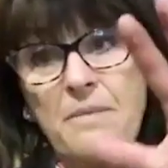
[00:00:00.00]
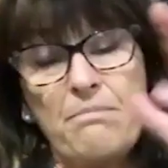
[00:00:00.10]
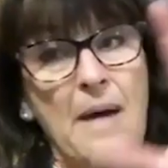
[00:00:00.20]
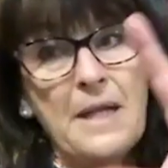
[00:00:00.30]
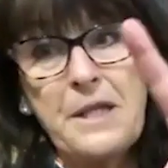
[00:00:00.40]

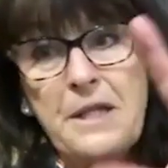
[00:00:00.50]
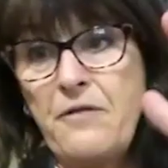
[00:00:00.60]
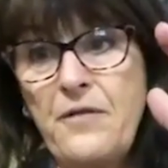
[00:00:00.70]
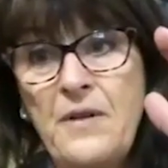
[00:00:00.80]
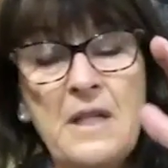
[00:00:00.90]
massive
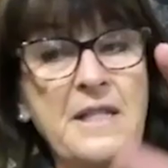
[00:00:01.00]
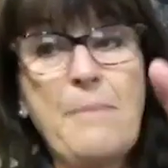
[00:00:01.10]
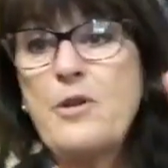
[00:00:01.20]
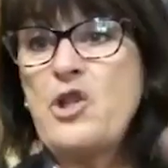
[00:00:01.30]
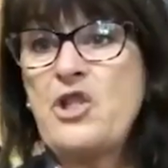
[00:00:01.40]

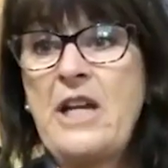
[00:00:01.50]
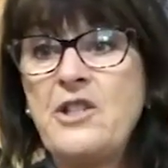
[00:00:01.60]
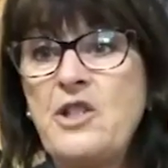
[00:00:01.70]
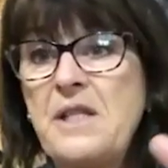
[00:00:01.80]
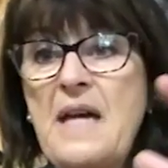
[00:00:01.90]
temperature change,
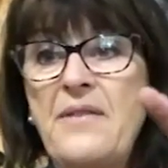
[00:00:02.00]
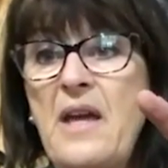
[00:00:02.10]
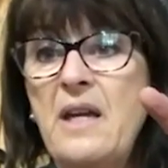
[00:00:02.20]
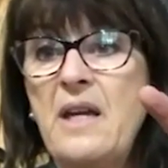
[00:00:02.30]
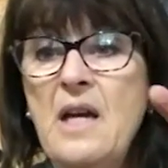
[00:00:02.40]
can
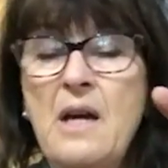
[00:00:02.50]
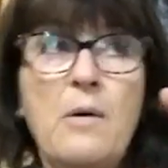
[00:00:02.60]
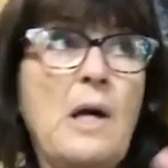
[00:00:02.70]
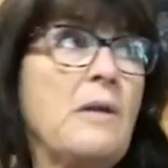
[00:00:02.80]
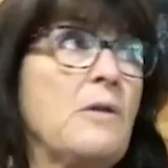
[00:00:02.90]
they?
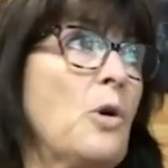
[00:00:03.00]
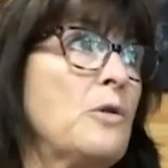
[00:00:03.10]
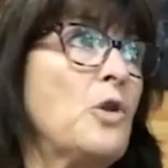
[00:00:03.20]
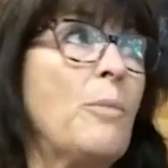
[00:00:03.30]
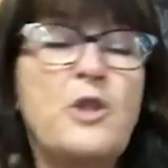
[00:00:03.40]

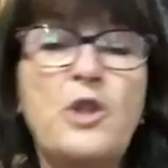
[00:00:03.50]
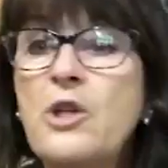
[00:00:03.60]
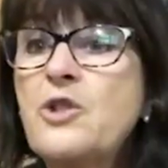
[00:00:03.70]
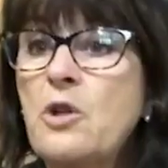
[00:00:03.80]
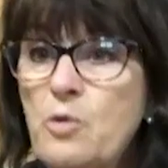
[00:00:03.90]
Your
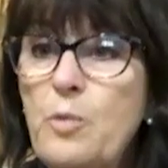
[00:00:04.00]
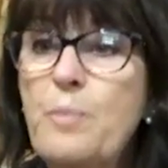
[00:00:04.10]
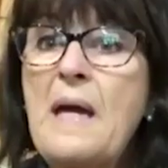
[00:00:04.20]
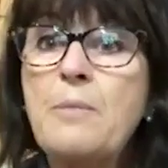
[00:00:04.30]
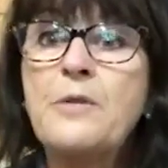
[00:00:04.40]
mature dog would
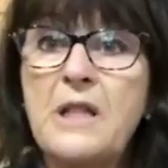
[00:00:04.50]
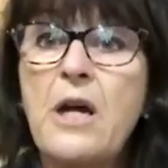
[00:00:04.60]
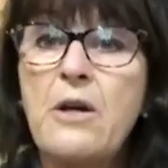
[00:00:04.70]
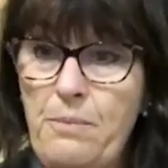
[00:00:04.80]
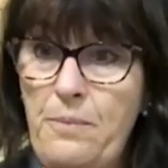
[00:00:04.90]
be able to
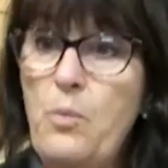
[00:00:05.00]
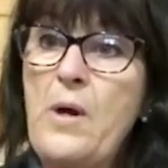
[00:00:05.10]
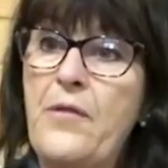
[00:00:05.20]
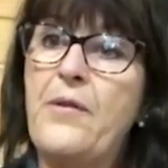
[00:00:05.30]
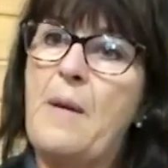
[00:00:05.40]
cope
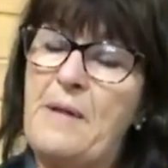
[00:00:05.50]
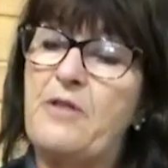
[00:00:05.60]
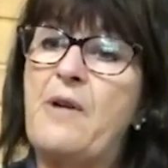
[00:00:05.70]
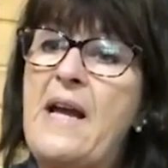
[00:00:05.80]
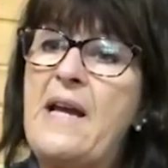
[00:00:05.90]
with a bit
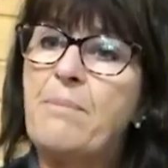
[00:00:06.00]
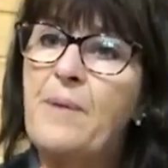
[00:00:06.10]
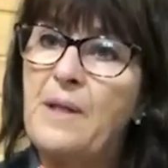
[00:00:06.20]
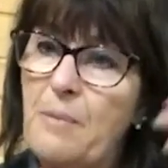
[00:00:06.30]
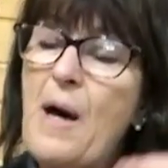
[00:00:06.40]
of rain,
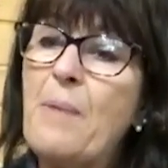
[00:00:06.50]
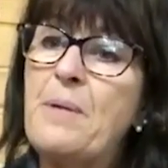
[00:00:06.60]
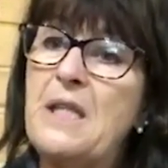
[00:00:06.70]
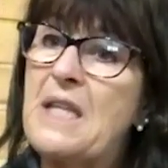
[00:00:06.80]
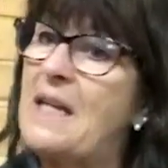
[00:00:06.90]
but the
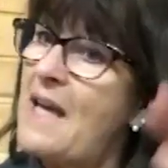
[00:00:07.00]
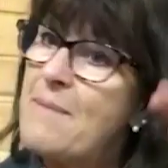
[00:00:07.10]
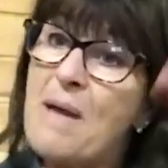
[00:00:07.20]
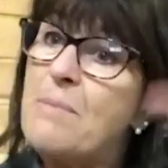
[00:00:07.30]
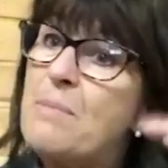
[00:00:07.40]
puppies, they're like
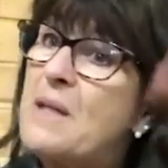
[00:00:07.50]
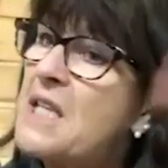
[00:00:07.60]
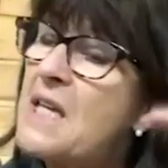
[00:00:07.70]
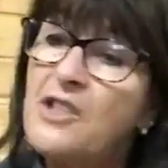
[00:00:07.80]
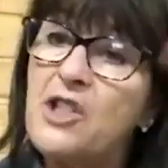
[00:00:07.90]
babies.
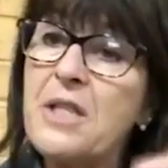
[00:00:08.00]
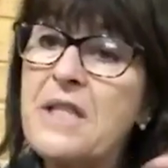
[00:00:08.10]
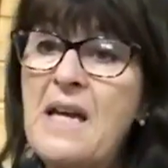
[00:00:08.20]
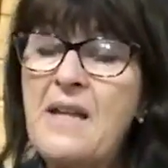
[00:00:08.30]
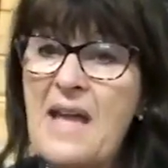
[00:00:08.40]
They
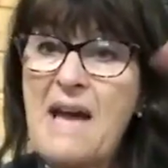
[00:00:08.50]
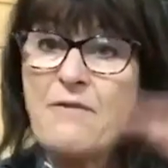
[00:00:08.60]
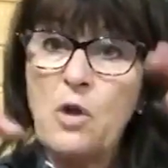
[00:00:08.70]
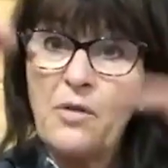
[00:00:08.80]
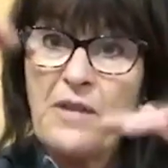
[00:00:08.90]

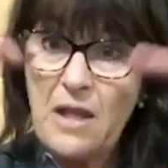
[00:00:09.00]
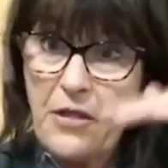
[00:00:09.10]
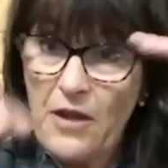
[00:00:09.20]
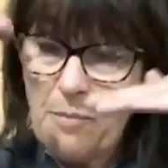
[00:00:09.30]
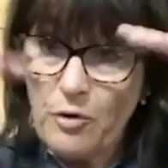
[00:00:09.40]
haven't got that
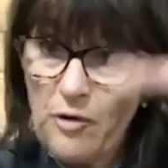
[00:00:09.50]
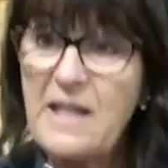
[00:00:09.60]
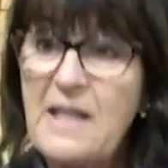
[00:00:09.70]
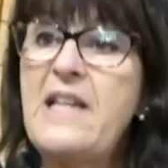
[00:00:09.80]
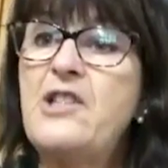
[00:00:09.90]
thermal
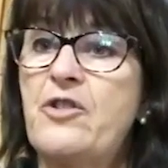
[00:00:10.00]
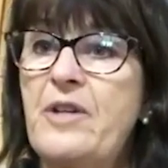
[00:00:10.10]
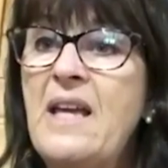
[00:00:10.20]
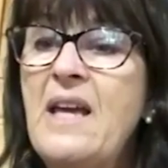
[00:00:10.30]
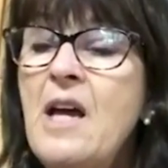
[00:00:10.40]

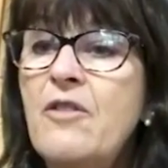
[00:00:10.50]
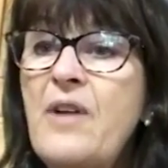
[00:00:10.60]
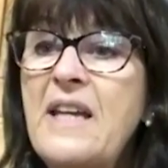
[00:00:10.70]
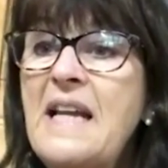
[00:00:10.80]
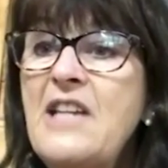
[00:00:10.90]

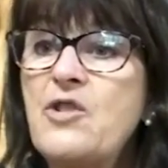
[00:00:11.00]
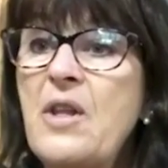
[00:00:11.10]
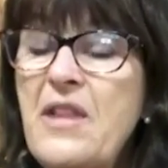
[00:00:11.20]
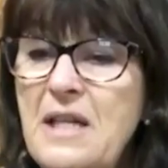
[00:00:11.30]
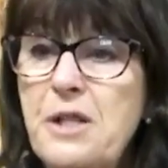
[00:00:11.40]
regulatory
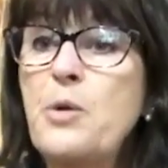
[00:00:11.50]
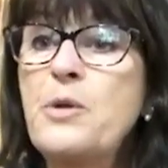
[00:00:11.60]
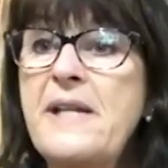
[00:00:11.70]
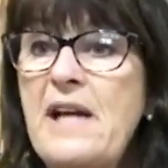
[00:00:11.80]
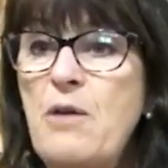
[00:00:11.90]
thing
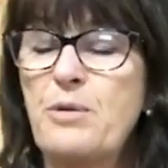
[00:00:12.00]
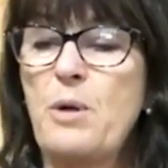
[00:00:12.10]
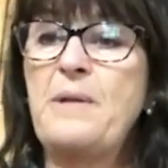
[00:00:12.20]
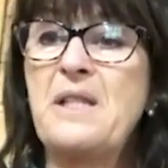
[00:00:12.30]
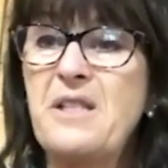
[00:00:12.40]
sorted out
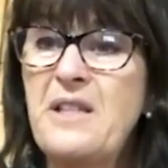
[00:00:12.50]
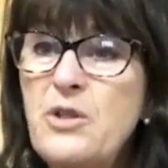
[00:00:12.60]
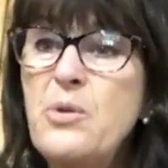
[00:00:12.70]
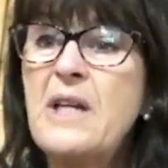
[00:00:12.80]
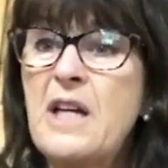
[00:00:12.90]
properly. So they
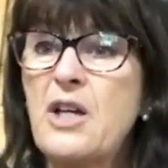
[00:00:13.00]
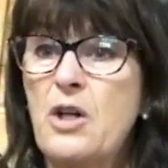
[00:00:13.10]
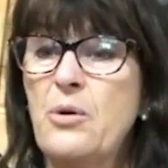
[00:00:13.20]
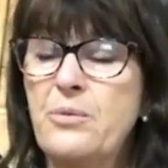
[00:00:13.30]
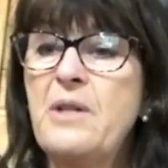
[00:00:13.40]
do get
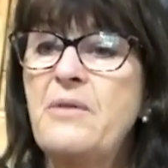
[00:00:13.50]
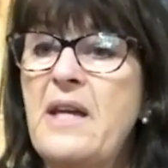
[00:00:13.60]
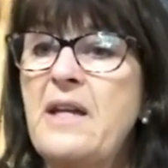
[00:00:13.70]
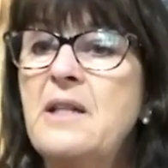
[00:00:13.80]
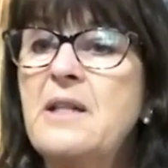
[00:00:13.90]
cold, don't they?